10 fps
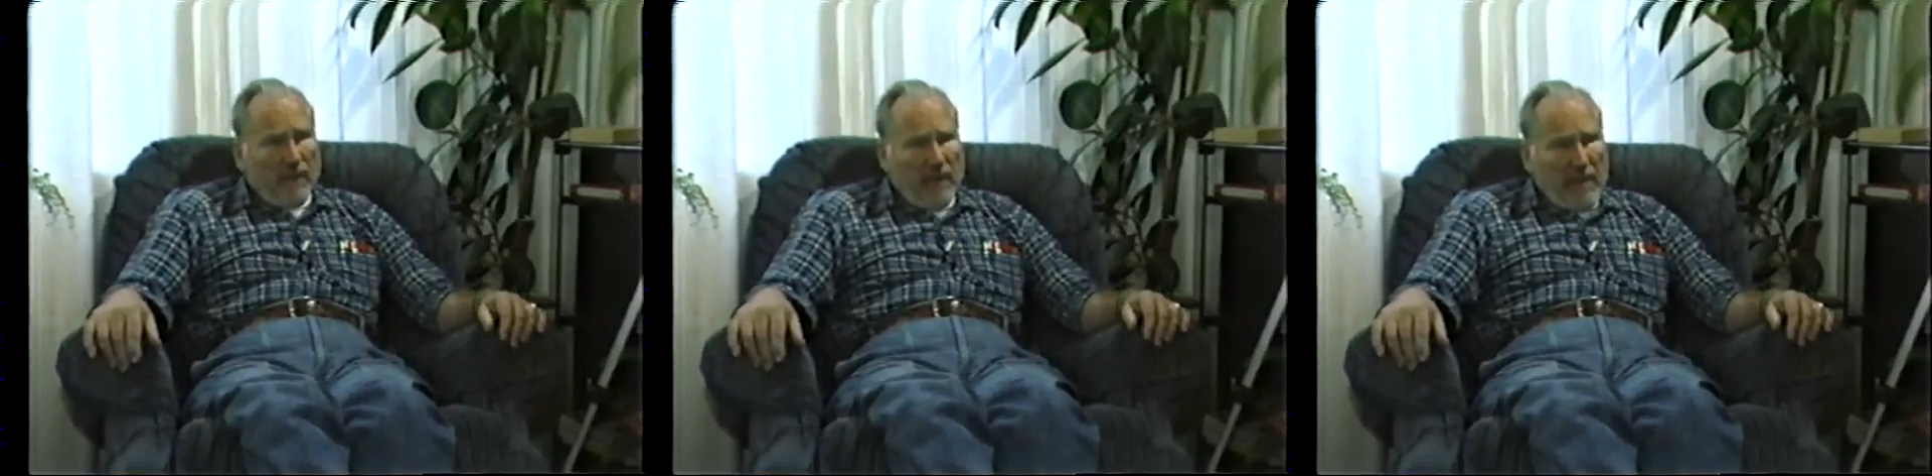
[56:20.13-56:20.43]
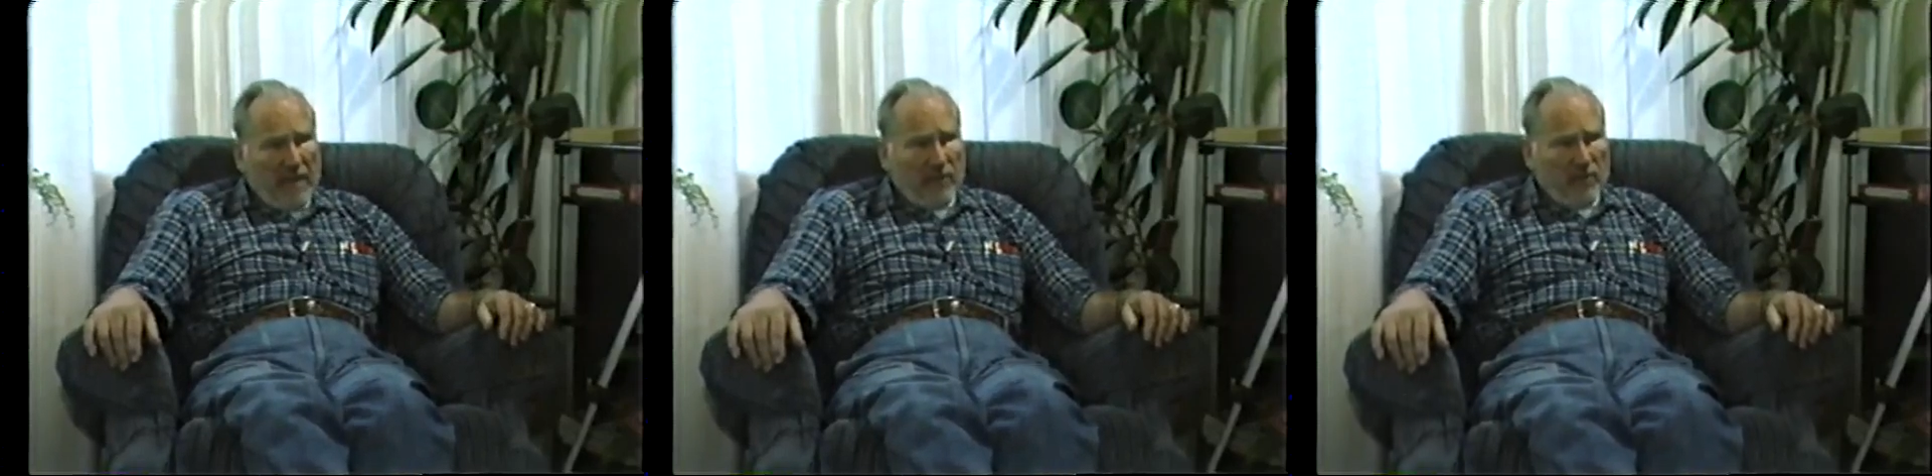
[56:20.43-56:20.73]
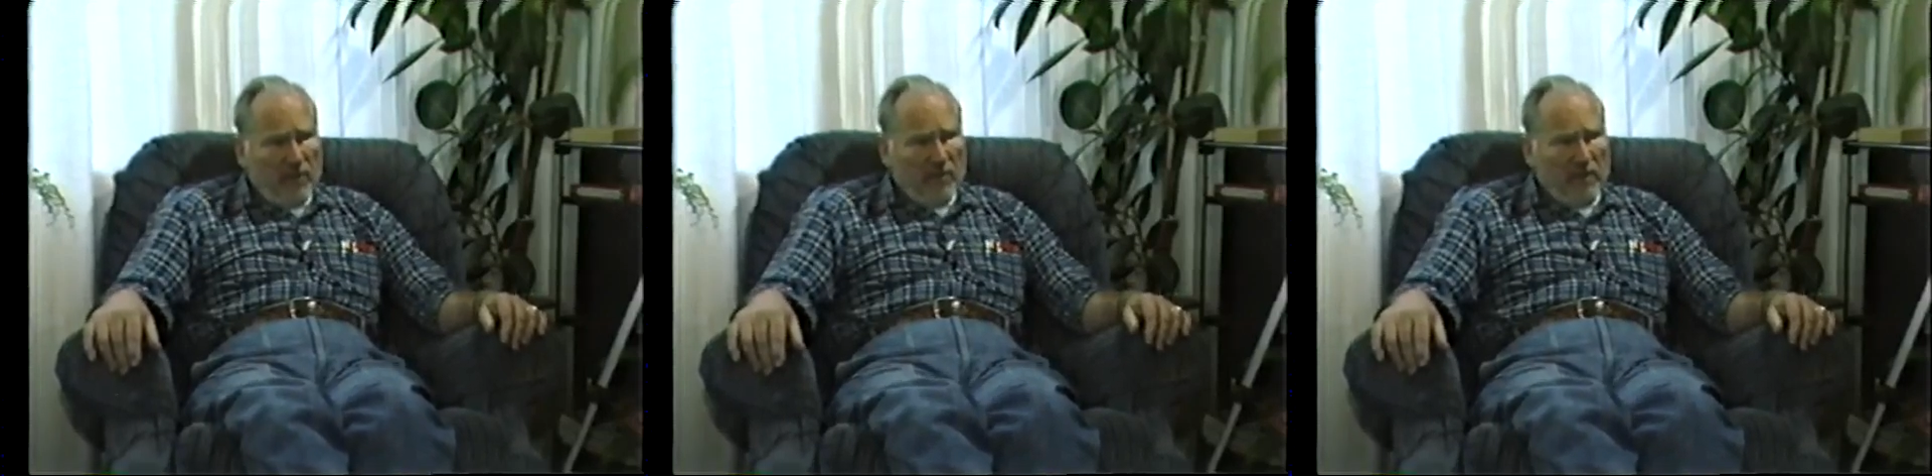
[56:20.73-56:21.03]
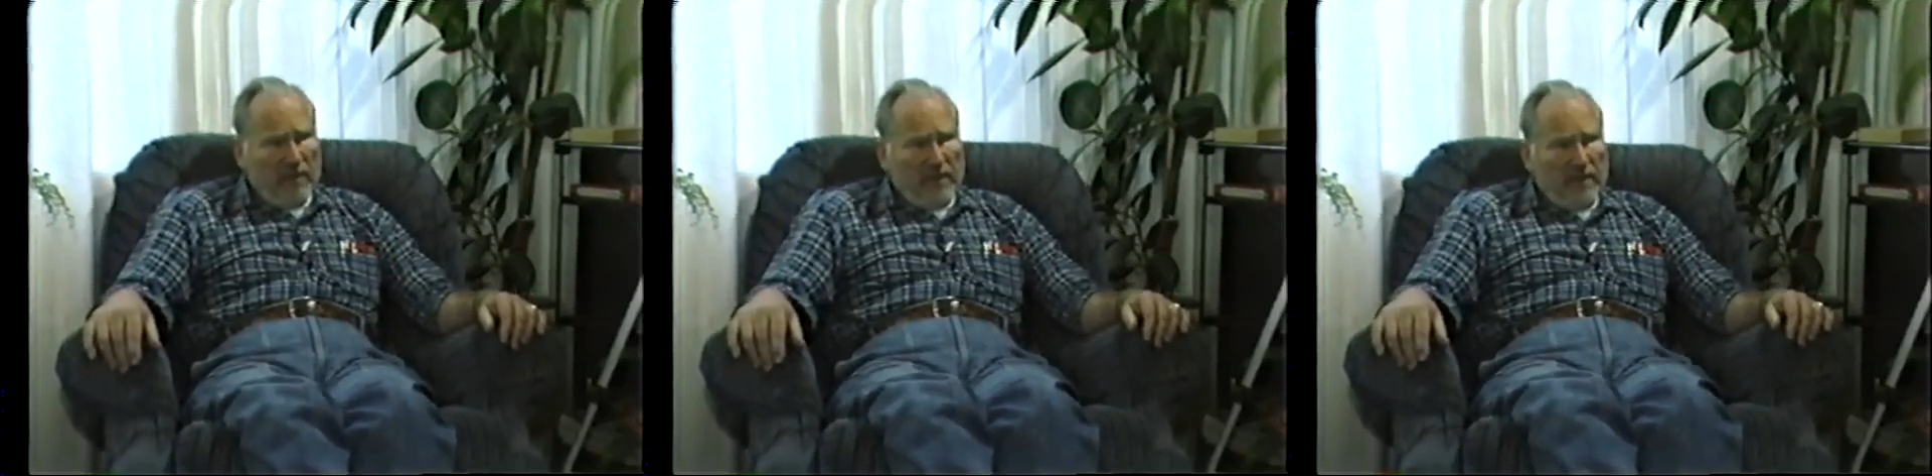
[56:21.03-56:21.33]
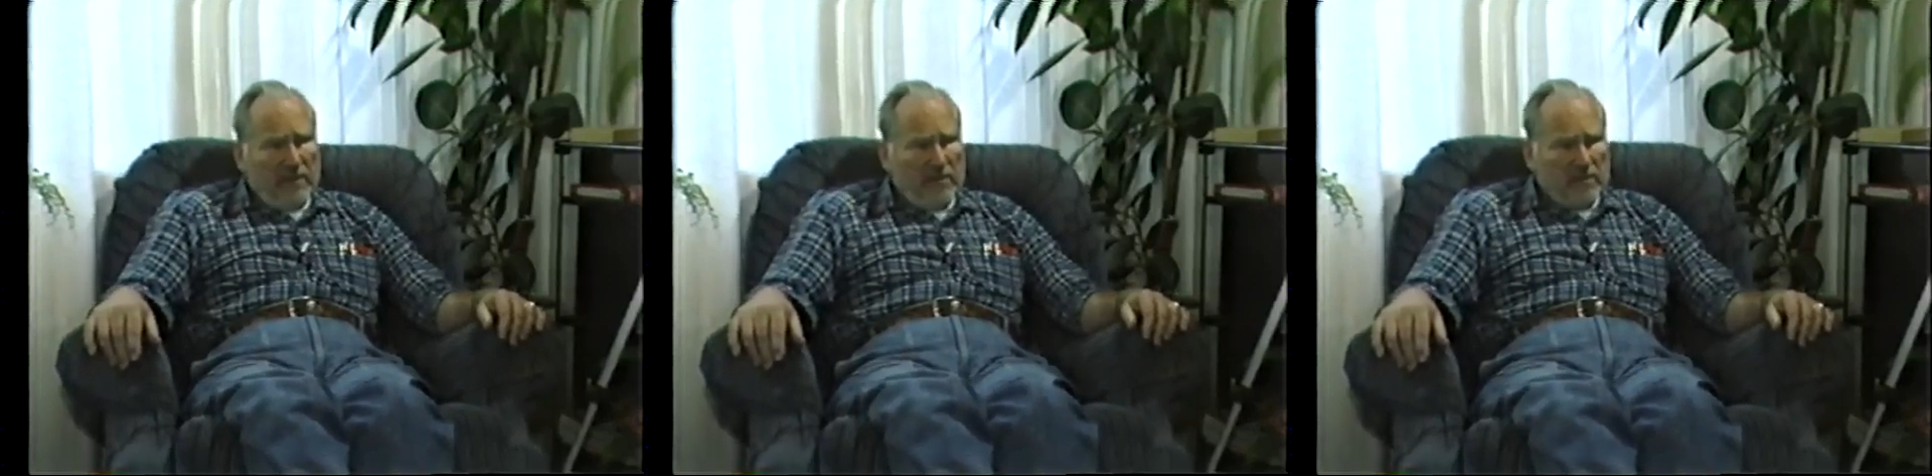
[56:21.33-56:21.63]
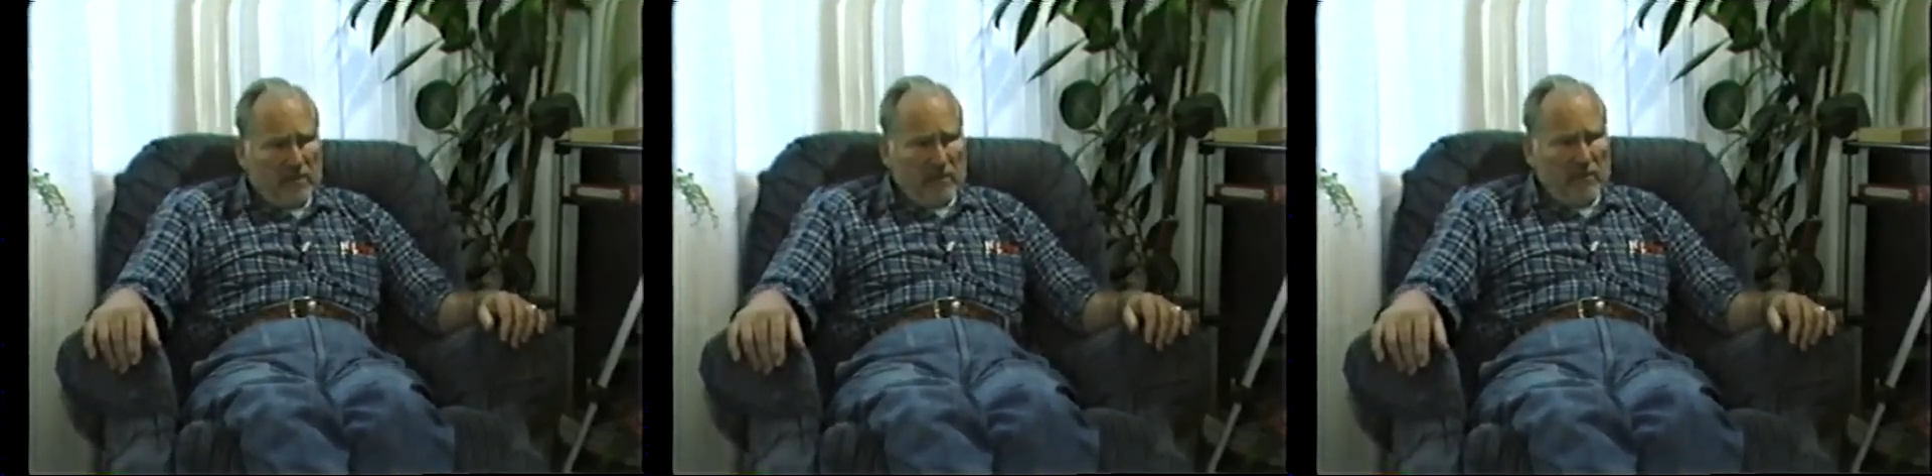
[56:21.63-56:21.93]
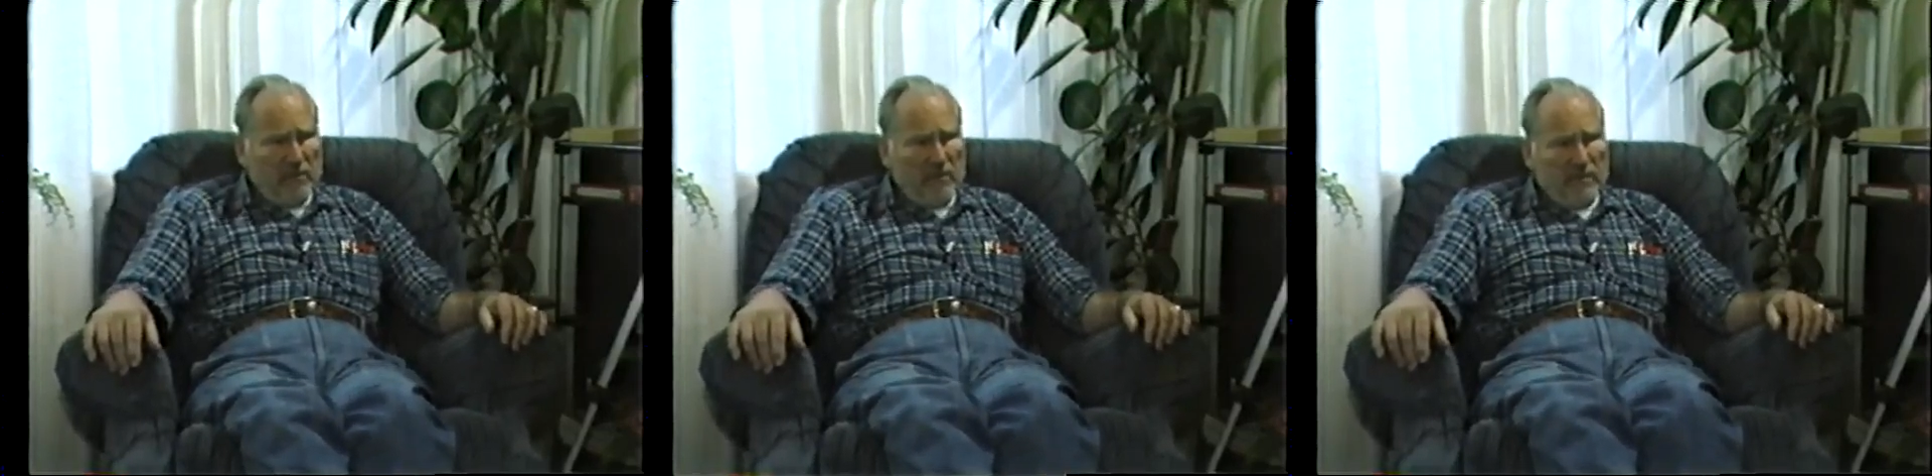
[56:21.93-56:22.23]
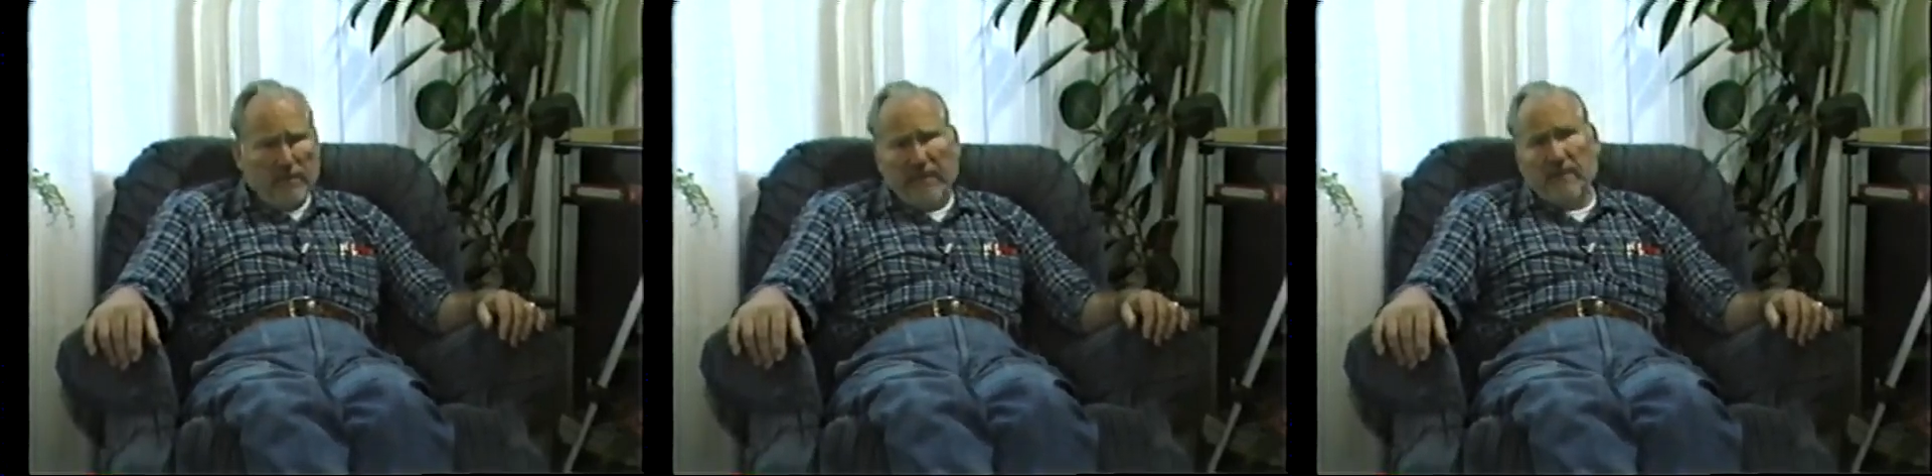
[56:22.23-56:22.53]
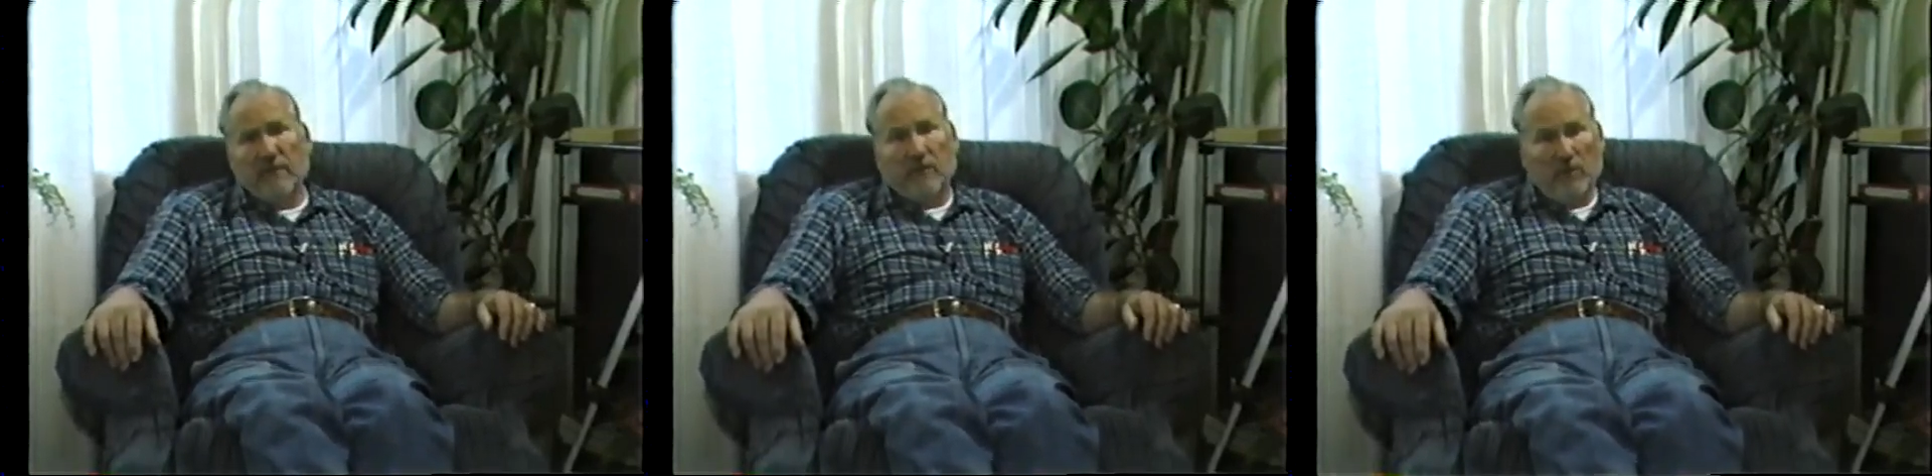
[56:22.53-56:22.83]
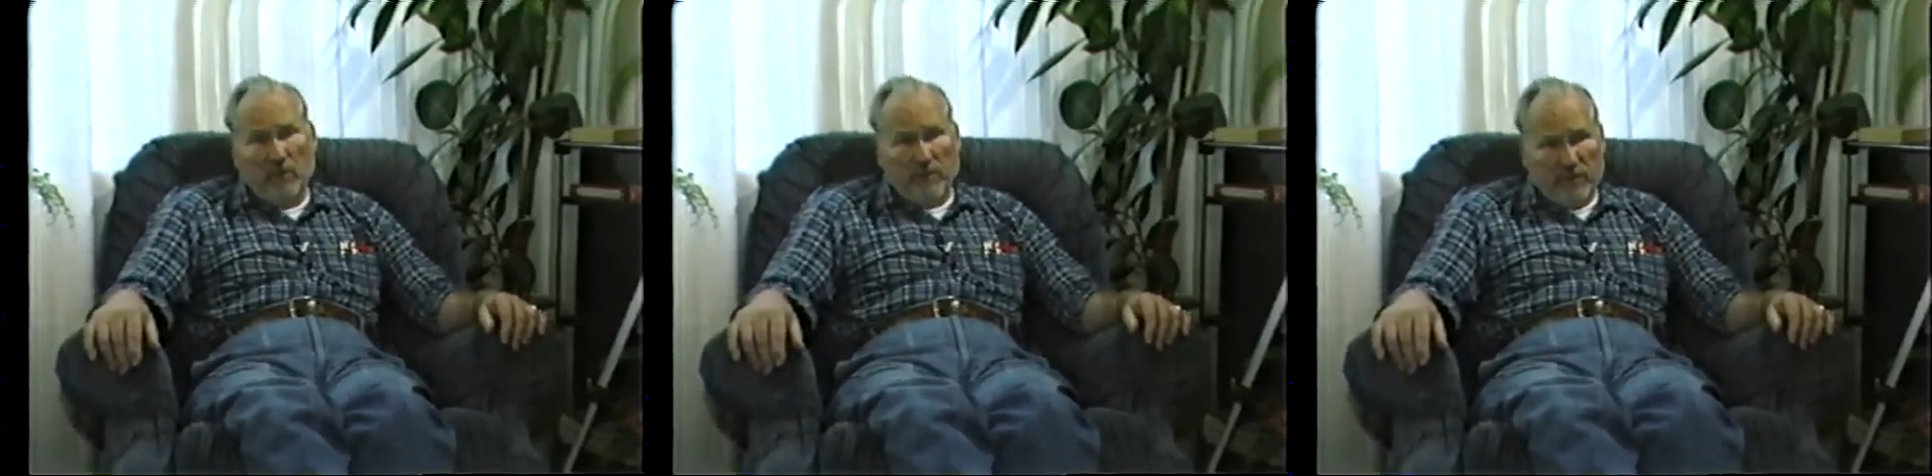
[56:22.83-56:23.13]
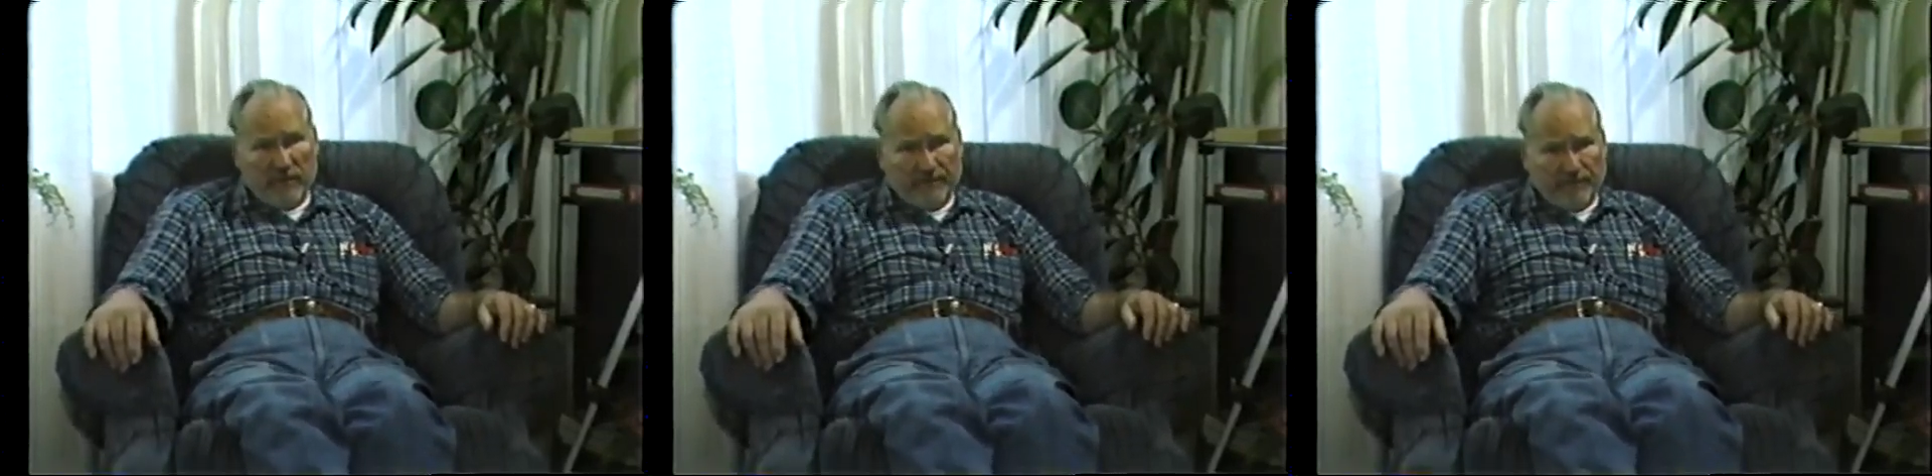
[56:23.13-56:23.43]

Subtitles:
And thirdly is to take another cruise.